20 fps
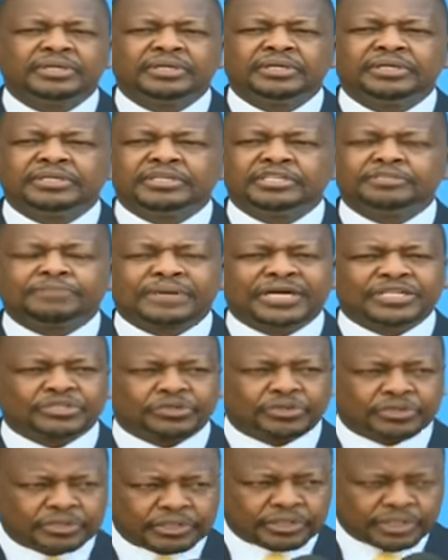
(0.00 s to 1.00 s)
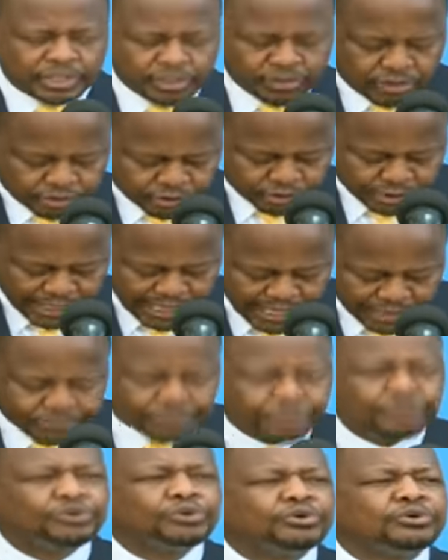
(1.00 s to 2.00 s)
This person did not come
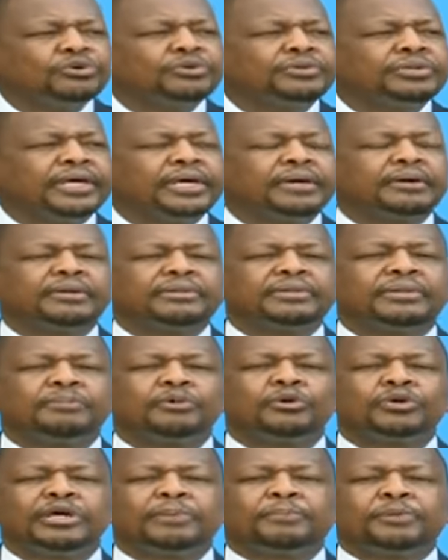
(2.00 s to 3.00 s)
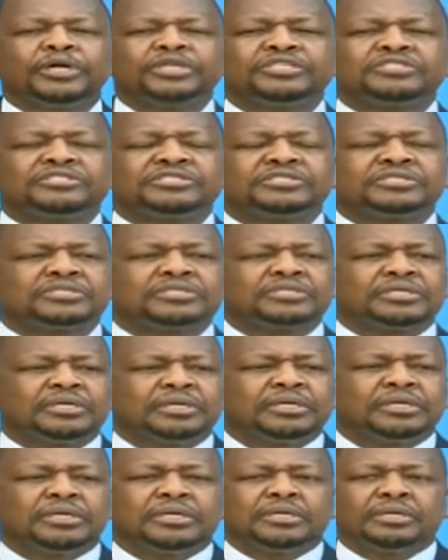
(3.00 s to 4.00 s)
through the border points,
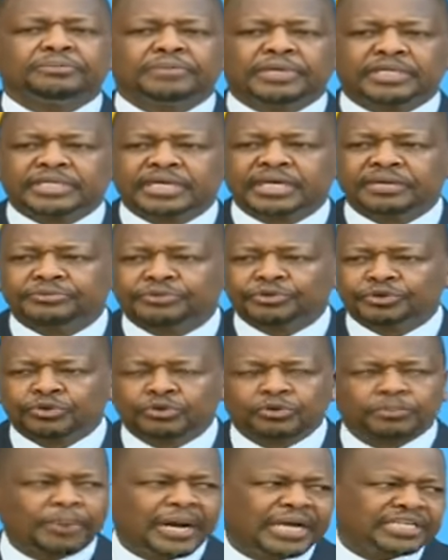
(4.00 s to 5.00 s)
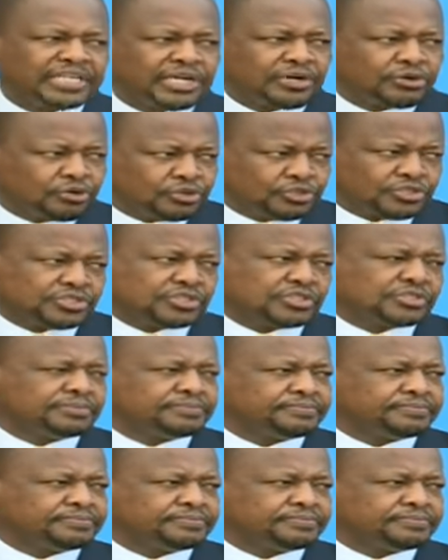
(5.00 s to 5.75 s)
but came through Panya routes.